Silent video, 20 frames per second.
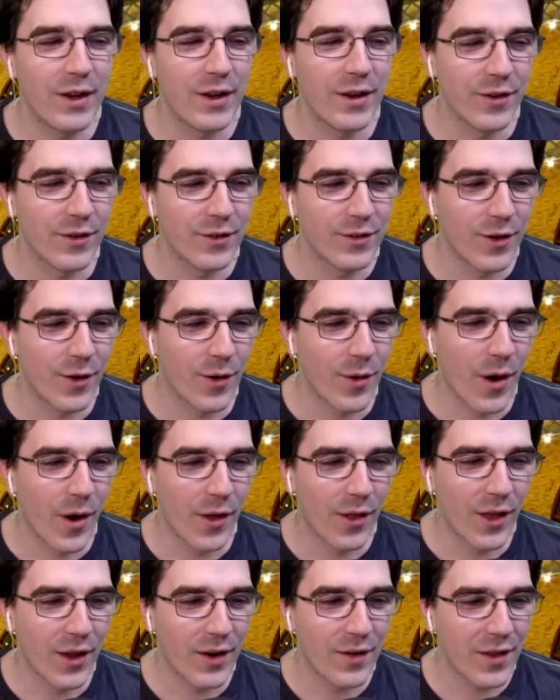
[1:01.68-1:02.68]
so a lot
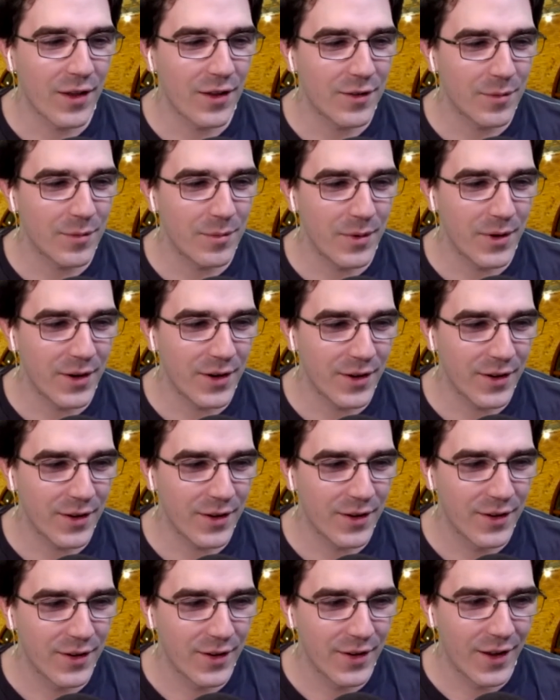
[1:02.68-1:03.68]
of that's been uh,
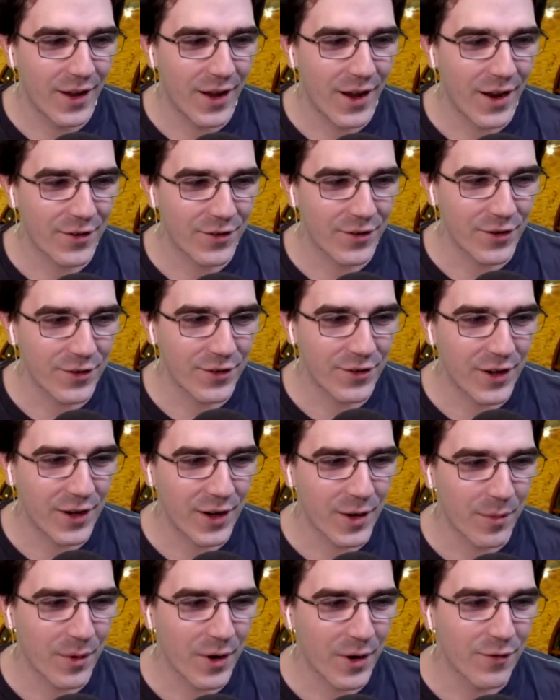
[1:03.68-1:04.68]
actually setting up
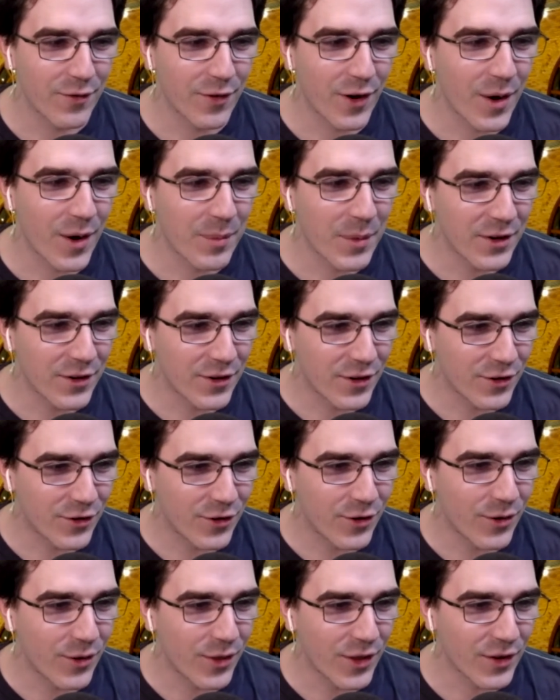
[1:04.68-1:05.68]
my environment to do
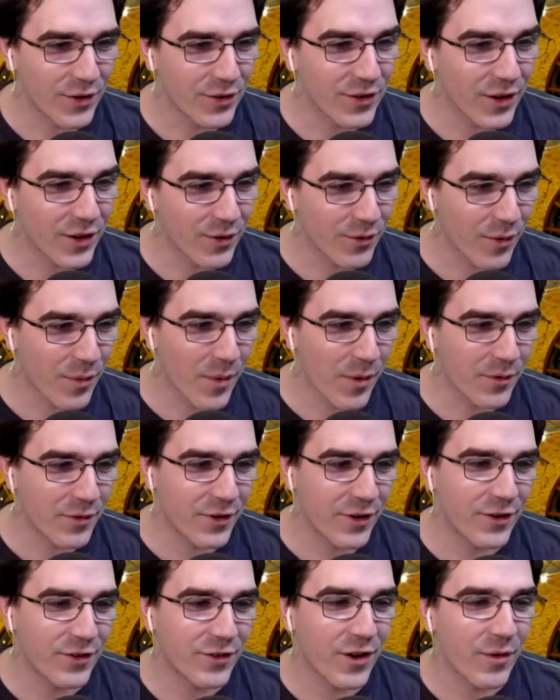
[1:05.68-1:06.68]
things like remote
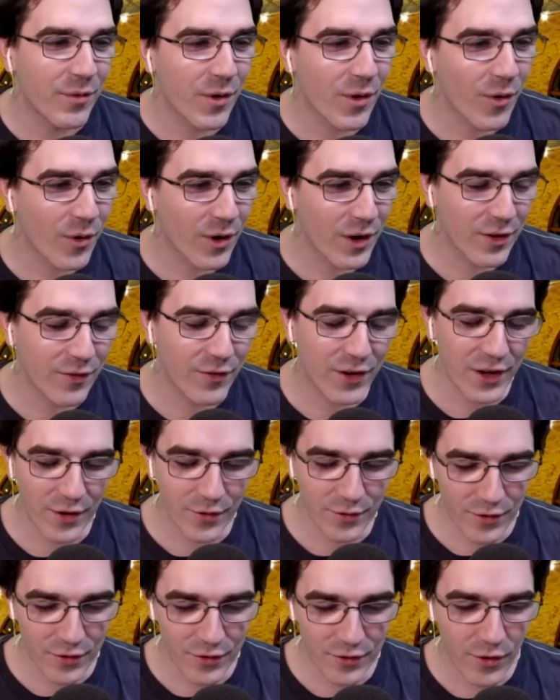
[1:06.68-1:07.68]
teaching, recording videos, and
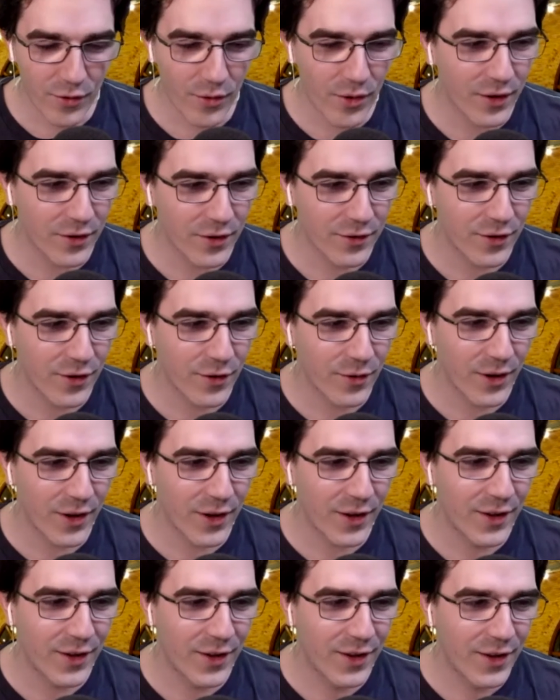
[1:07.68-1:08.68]
so on. So uh,
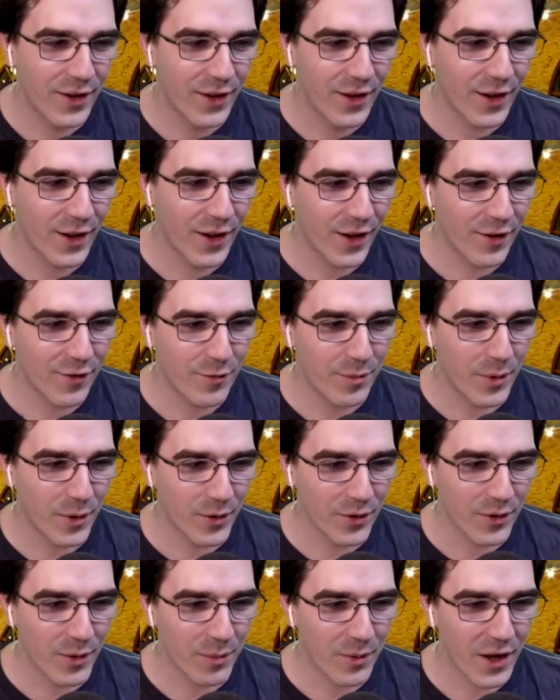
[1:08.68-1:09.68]
I've built up
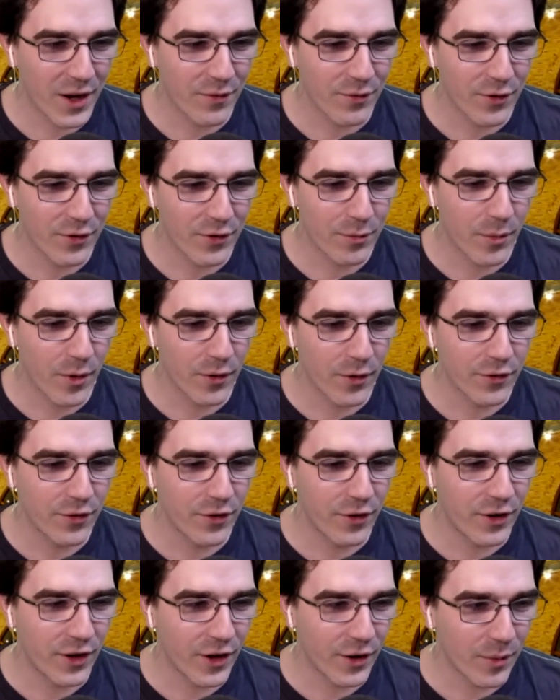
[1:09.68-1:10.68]
kind of a small
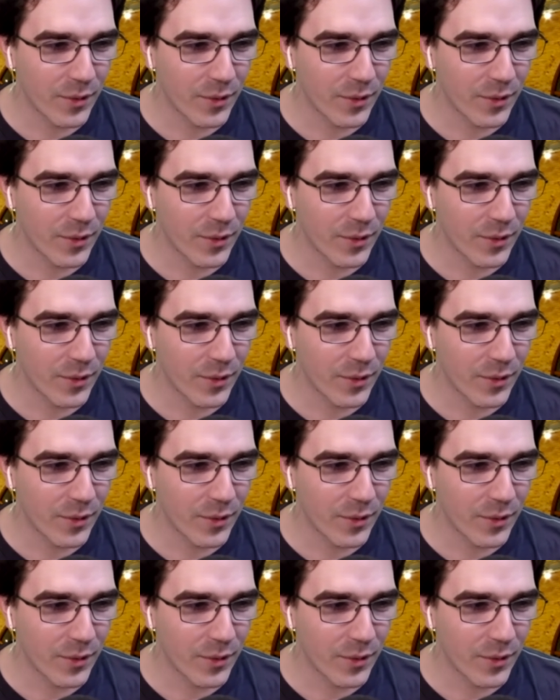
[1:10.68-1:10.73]
studio in my